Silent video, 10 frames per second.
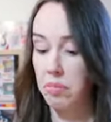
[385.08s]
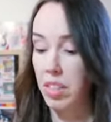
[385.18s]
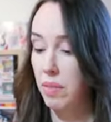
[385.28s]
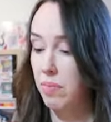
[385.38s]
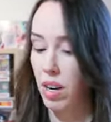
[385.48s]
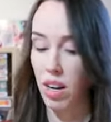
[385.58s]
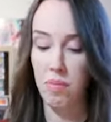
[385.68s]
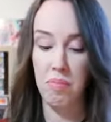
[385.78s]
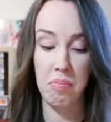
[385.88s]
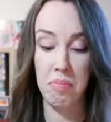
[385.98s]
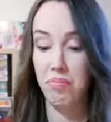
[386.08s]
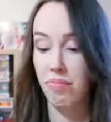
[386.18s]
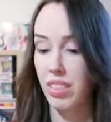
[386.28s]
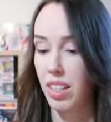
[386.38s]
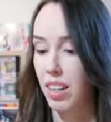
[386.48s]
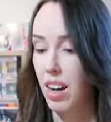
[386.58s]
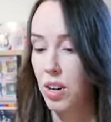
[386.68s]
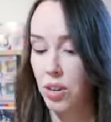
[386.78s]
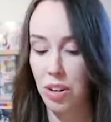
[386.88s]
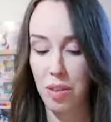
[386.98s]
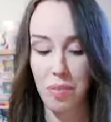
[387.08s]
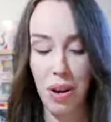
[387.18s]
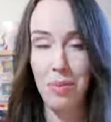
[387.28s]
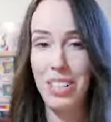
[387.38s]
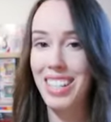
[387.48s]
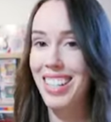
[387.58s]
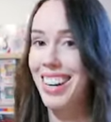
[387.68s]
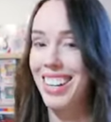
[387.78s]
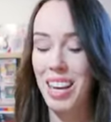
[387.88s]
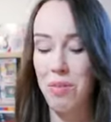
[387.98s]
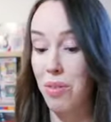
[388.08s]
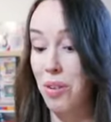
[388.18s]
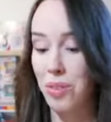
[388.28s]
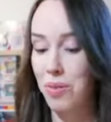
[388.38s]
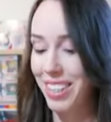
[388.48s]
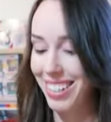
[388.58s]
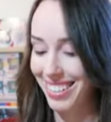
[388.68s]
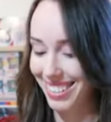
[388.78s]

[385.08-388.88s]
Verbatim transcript: yeah, I don't know. I'm just gonna keep rolling with it.